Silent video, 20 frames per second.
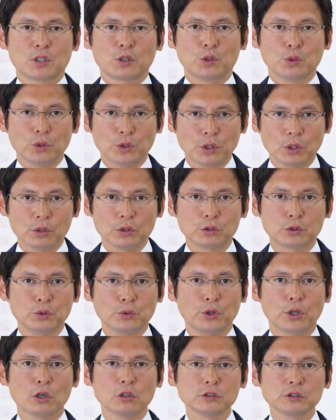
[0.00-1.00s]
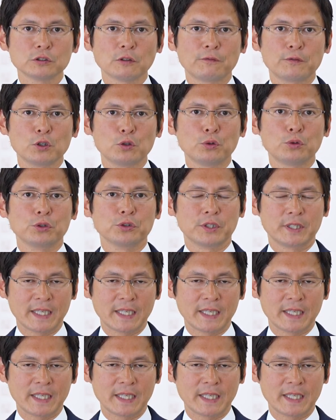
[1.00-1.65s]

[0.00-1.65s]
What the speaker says: To those of you who